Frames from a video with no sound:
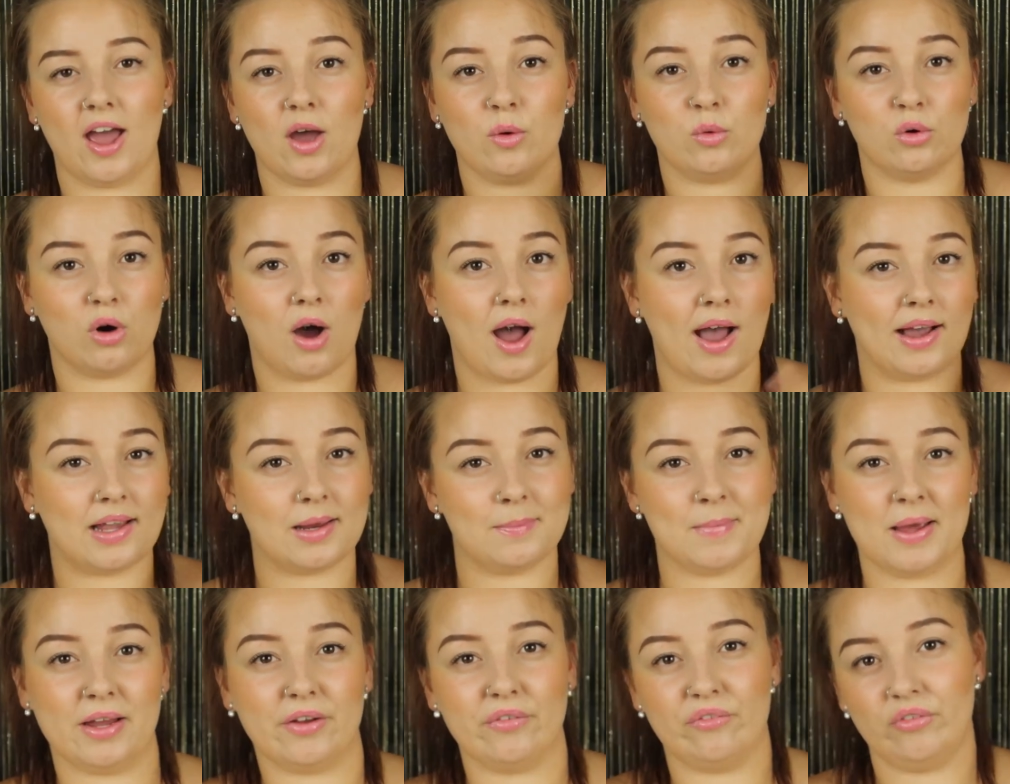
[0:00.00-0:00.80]
well, I can
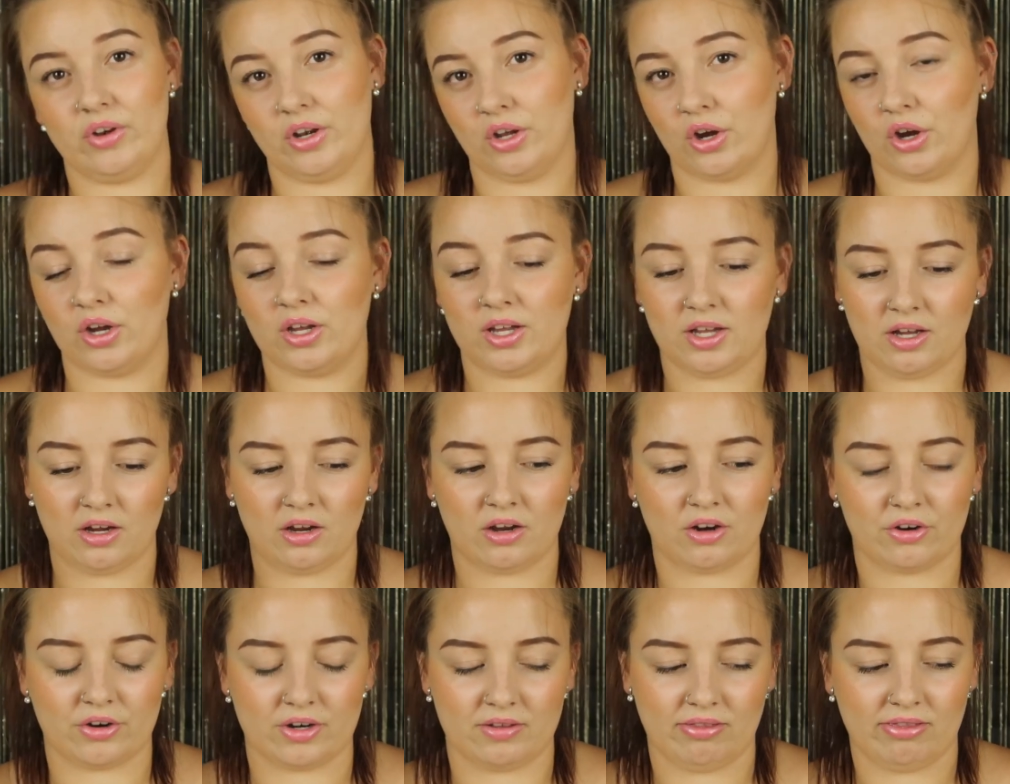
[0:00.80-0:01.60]
make a video
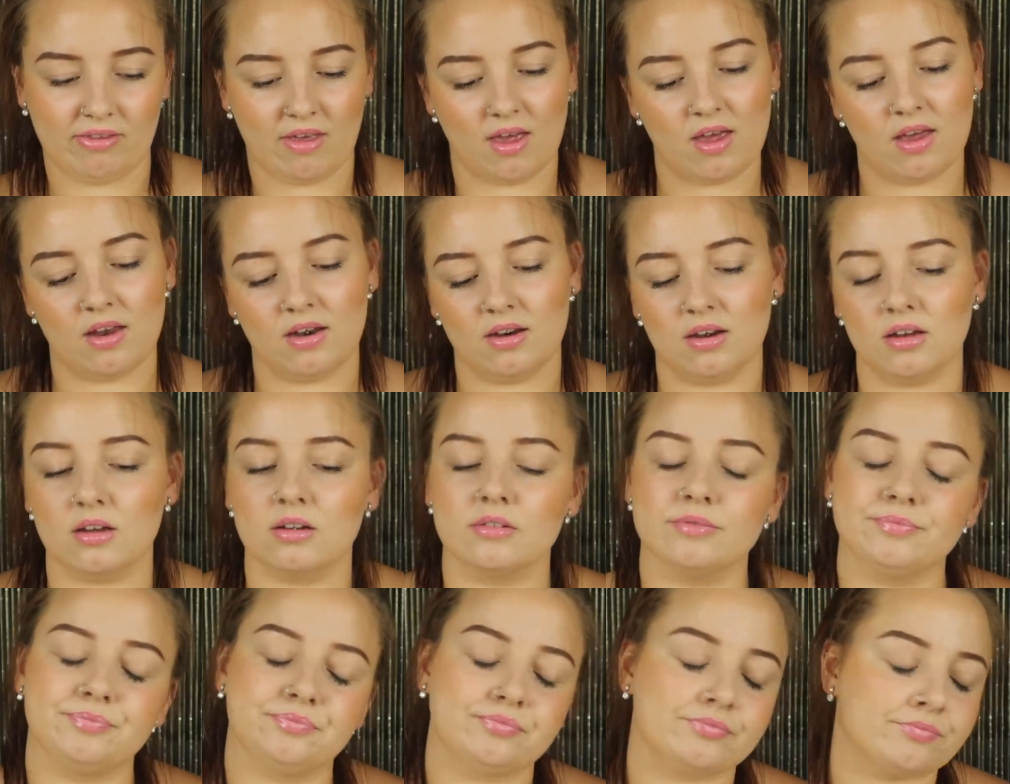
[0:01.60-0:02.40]
here and then,
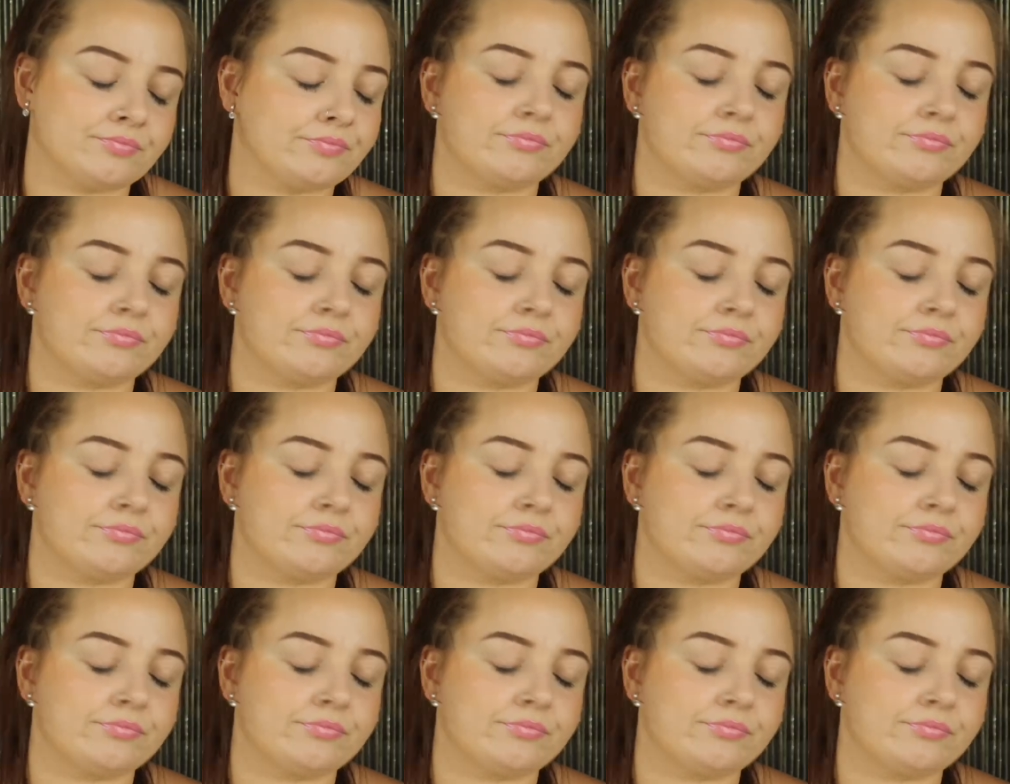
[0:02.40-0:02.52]
and